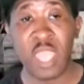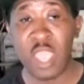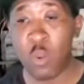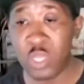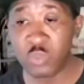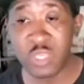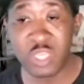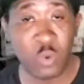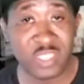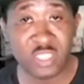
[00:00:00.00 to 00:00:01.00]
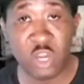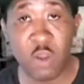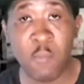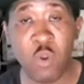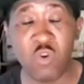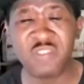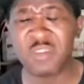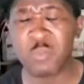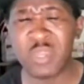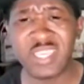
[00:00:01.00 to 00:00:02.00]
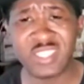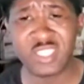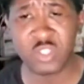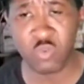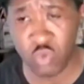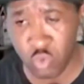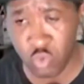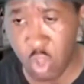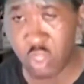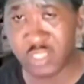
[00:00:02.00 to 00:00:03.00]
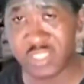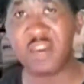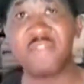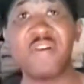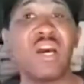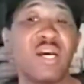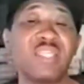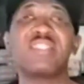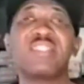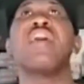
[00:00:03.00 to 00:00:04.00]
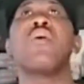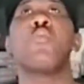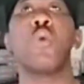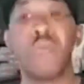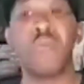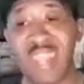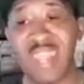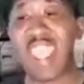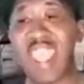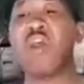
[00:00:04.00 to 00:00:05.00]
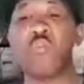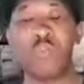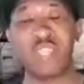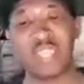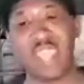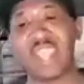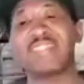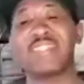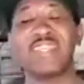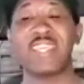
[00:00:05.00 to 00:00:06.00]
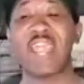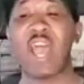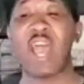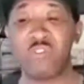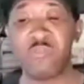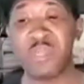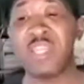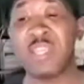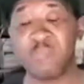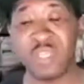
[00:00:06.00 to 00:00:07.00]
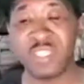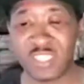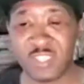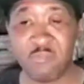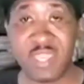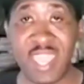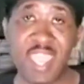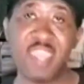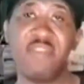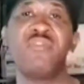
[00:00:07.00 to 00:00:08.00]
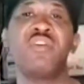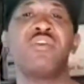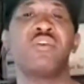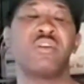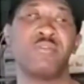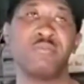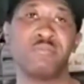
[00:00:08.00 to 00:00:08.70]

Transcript: And once we question our motives and we get to the root cause of us, well, now we can actually get out of manipulative behavior.